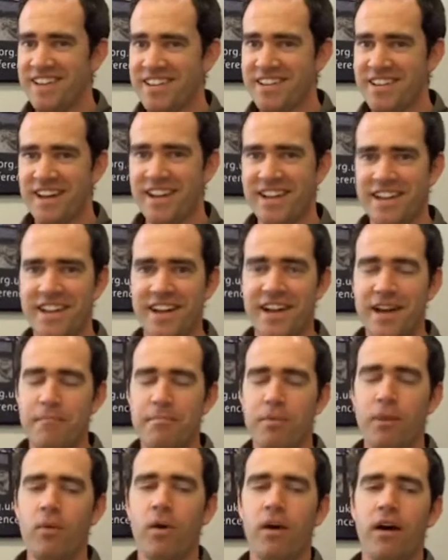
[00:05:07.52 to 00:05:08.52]
exactly. Mm.
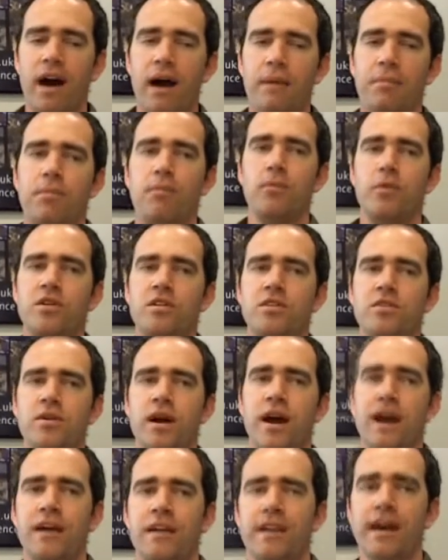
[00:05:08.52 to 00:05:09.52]
But what happened was you
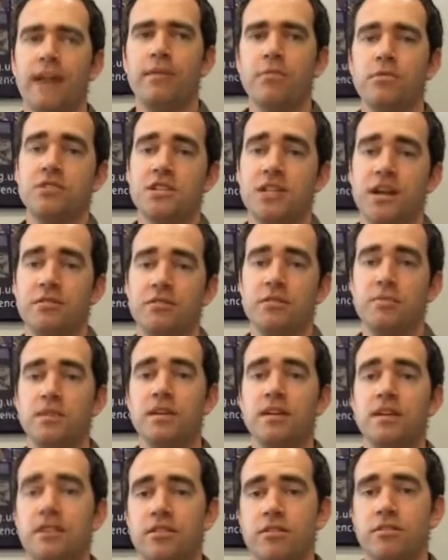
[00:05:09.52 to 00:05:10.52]
had animal shelters,
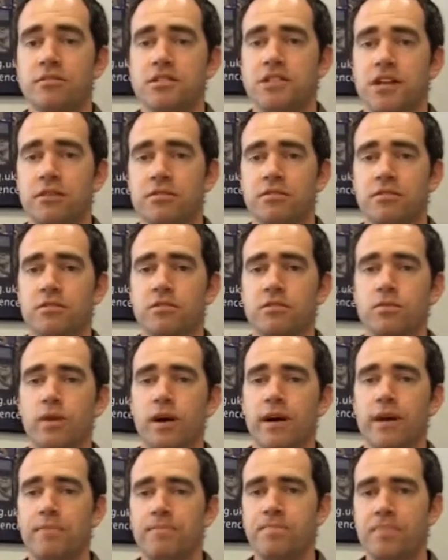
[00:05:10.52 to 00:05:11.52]
particularly dog shelters,
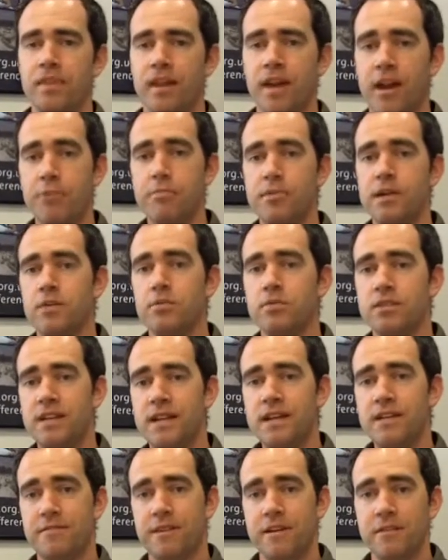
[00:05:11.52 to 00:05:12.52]
where everybody was
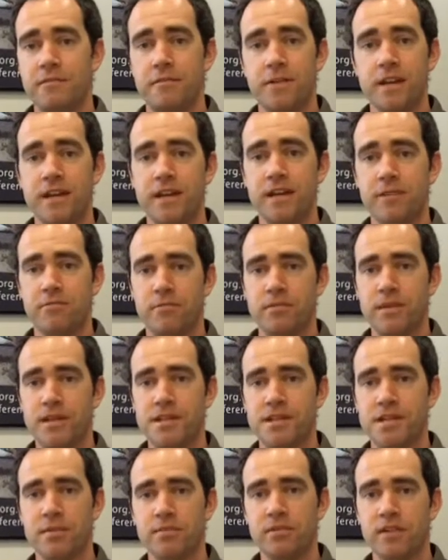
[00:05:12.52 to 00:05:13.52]
leaving, fleeing from
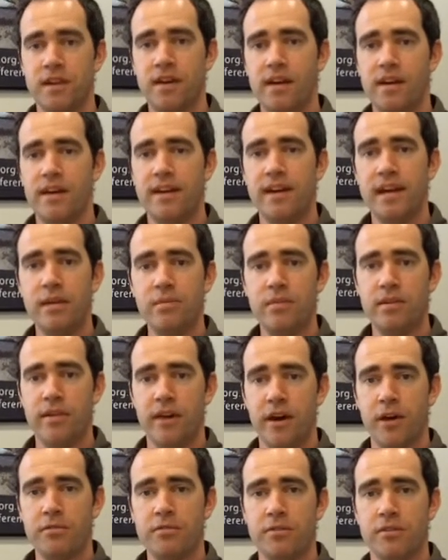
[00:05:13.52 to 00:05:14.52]
Egypt, and anybody
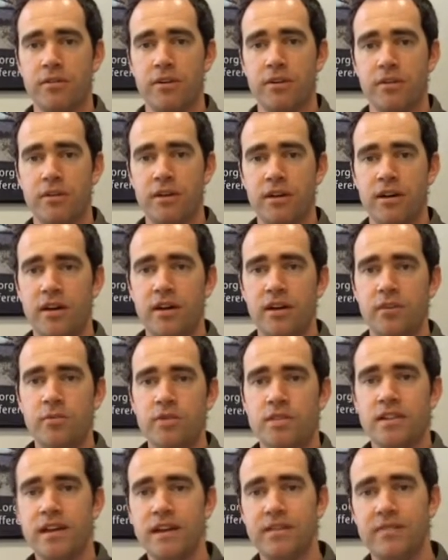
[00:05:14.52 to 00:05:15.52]
that owned a dog was
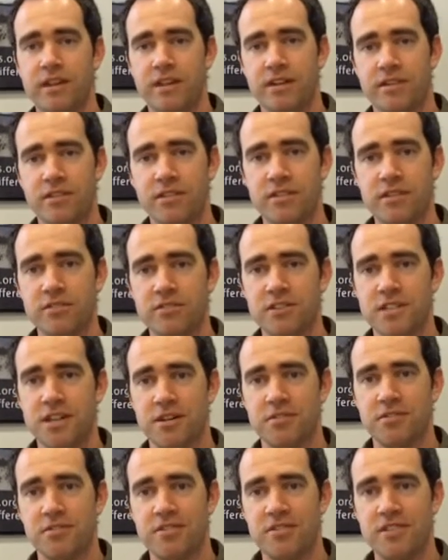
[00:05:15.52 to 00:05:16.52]
then giving it to the dog
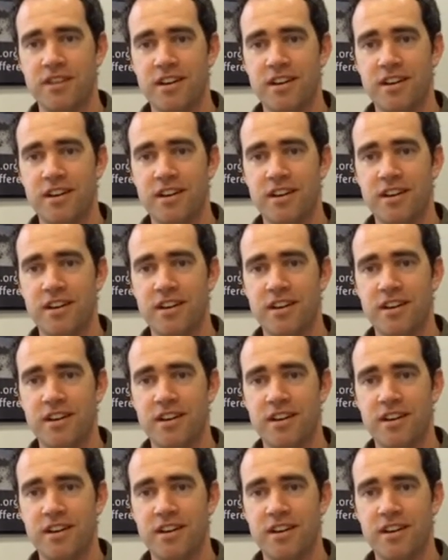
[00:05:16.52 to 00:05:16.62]
shelters.